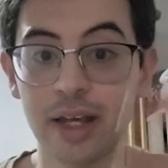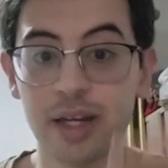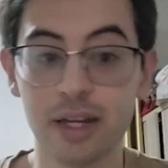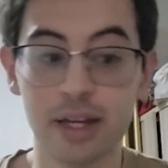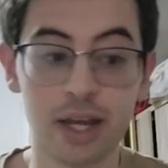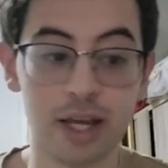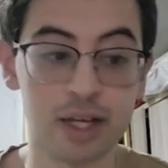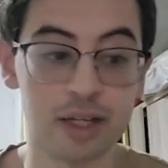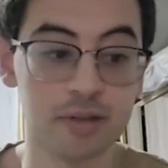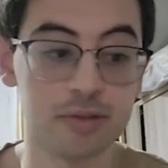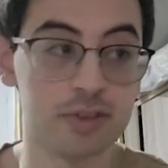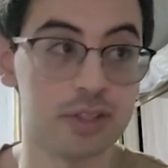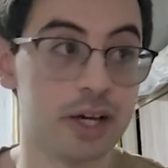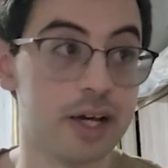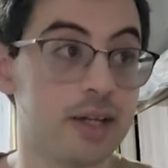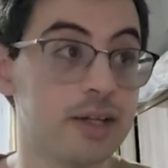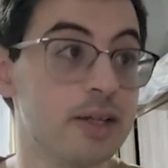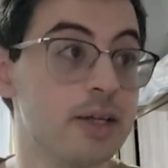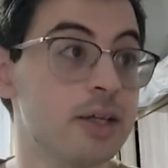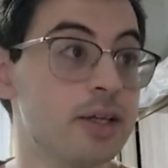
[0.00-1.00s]
and a negative
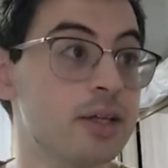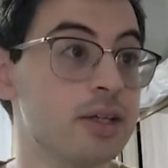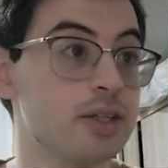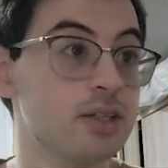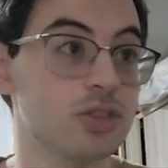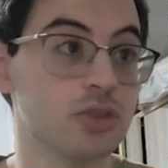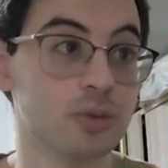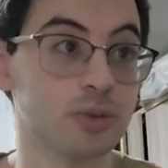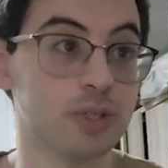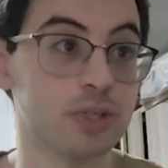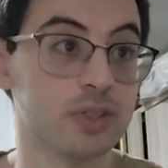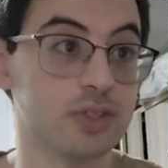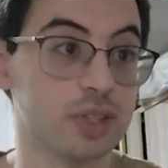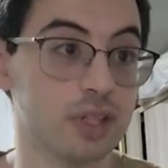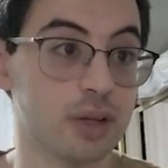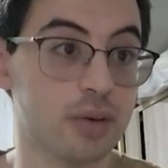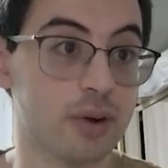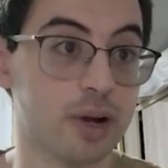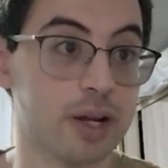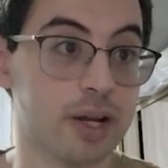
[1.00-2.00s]
side. So we're going to
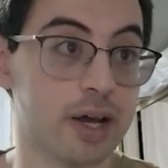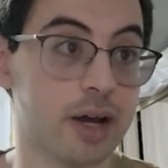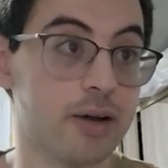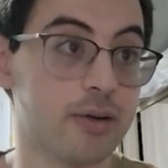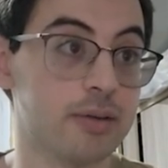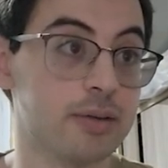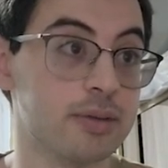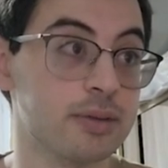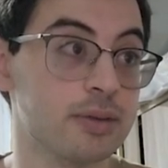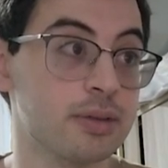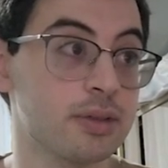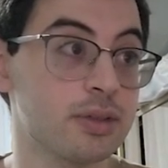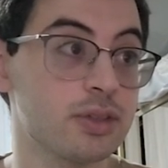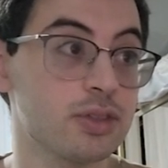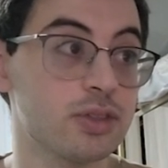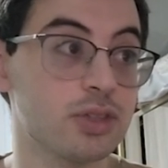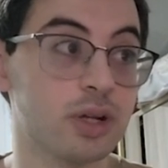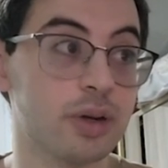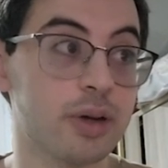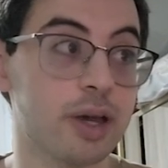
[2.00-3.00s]
see that right now.
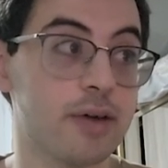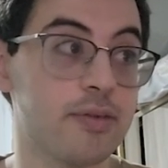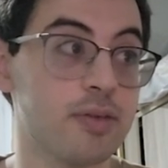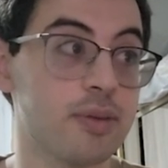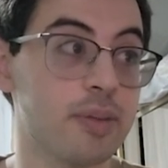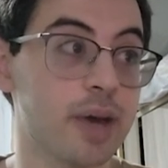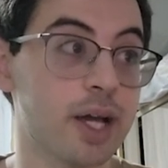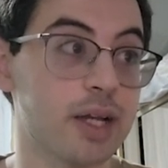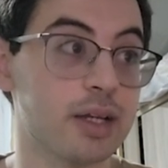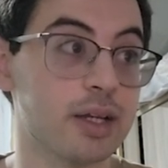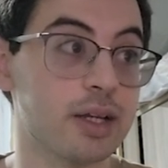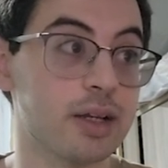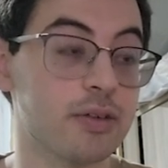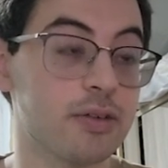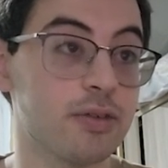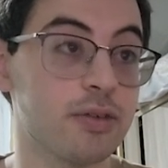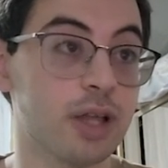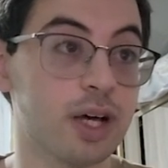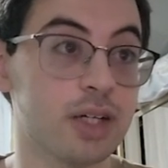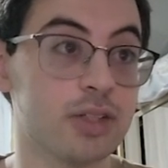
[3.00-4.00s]
So now we have the magnetic
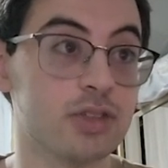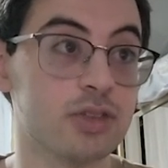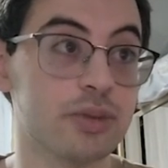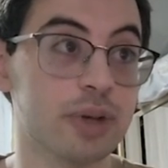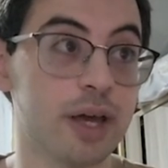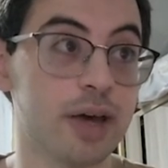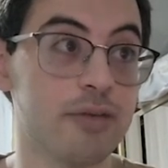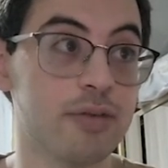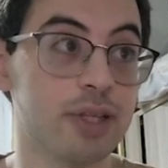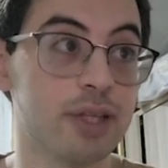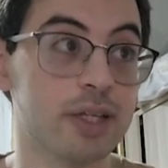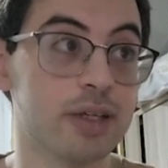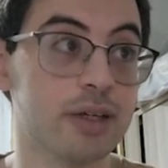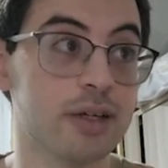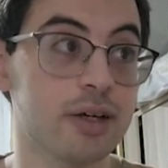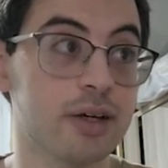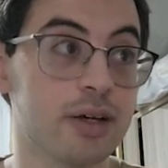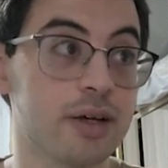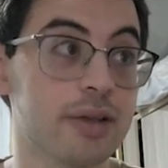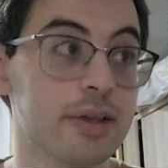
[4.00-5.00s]
flux. So we have like
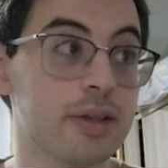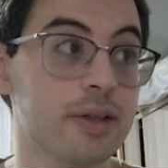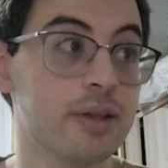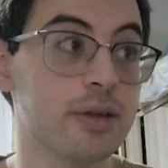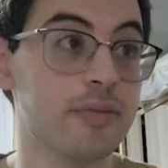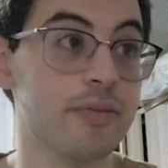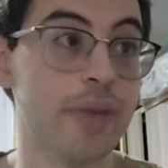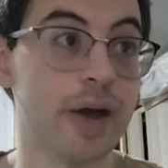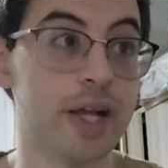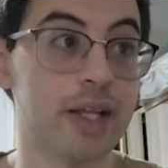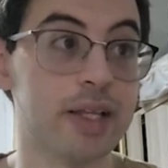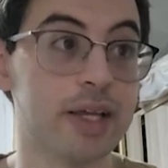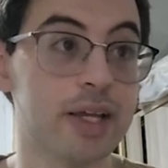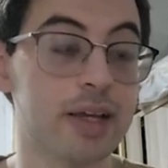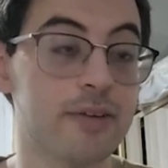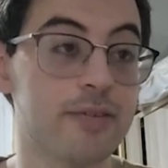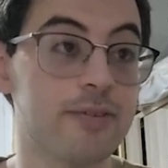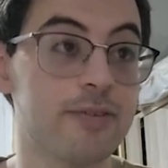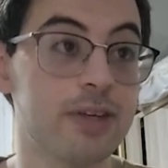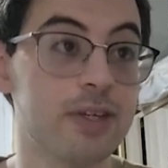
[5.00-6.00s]
a
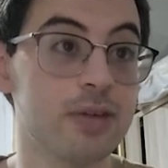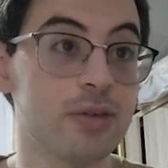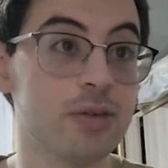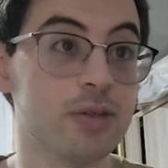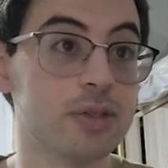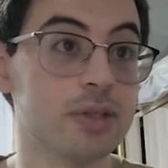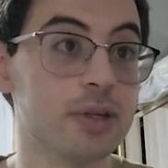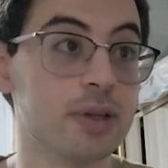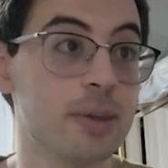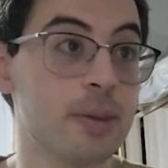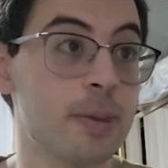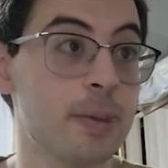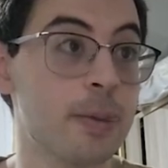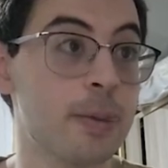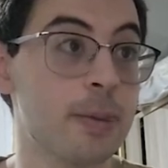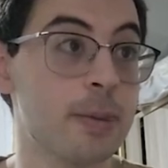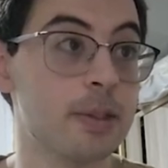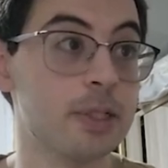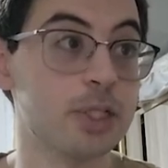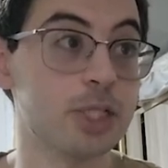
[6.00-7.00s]
magnetic field
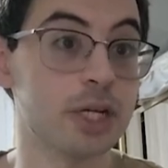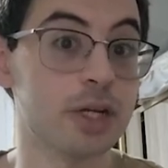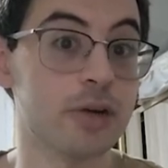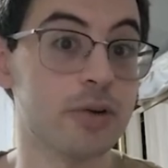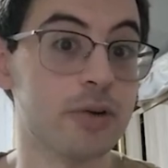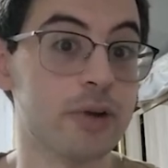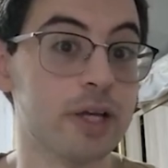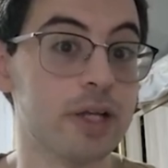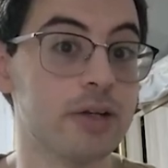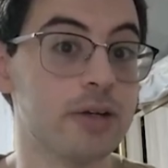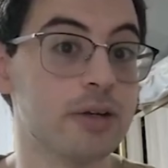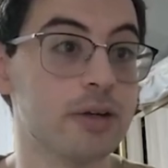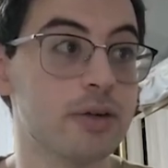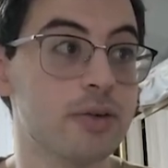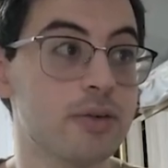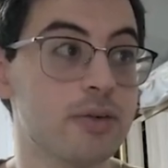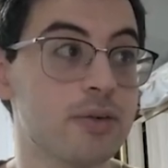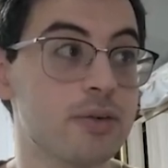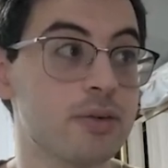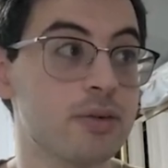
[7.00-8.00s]
generator,
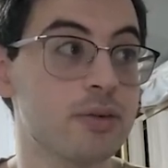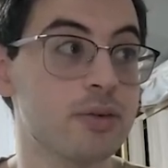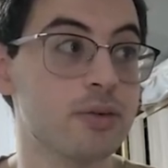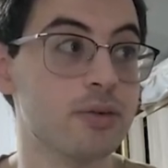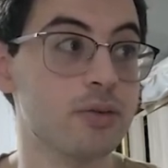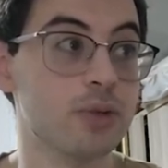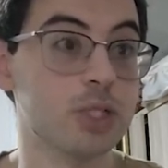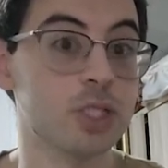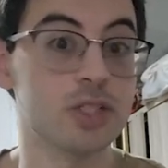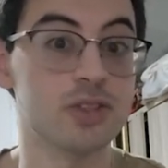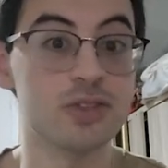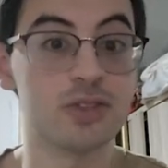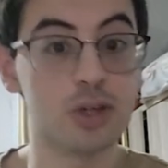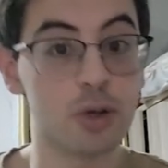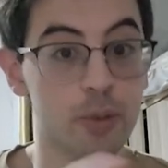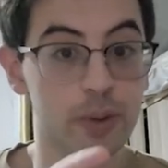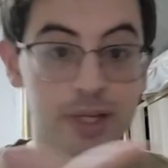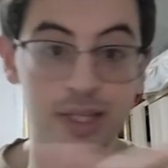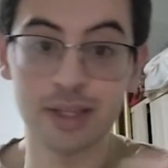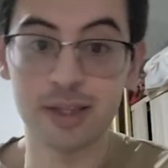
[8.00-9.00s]
which is
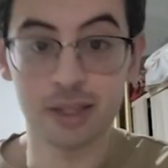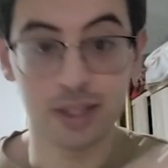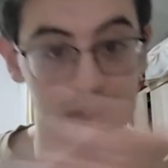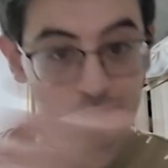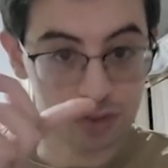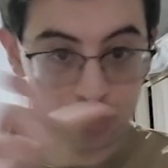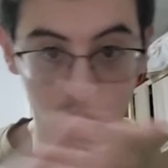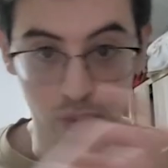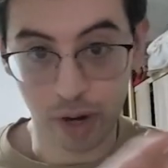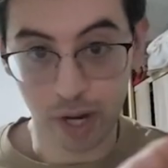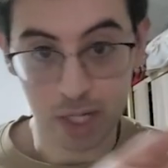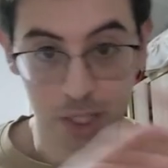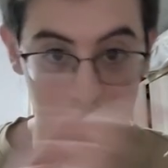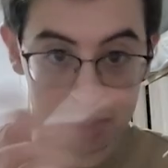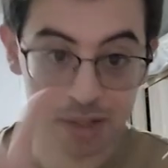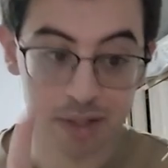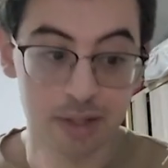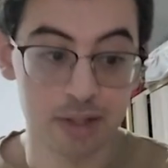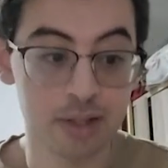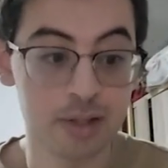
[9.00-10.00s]
going in this direction.